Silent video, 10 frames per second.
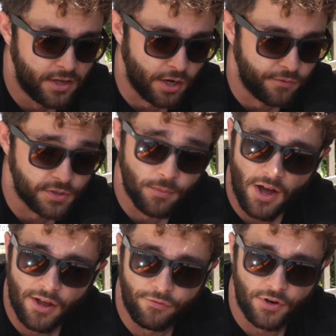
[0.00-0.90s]
going with some
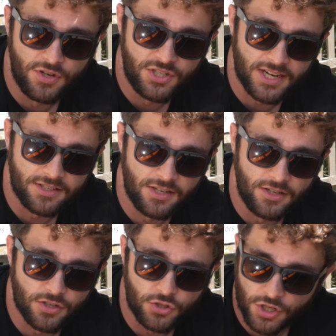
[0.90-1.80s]
higher flow
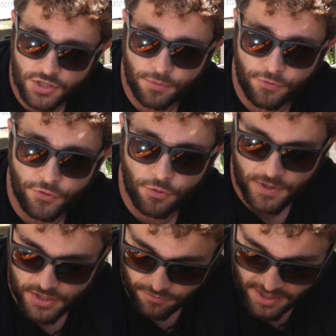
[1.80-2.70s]
injectors, adjustable fuel
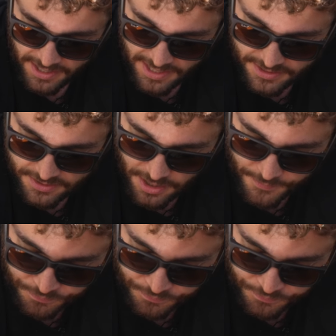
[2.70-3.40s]
pressure regulator,